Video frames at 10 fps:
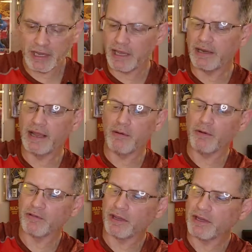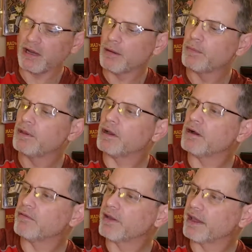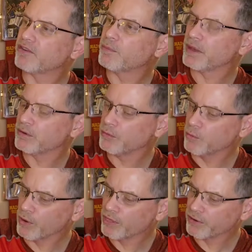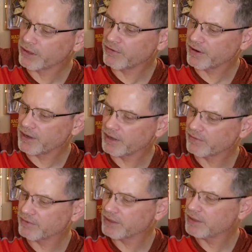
And that was a copy of X-Men 135,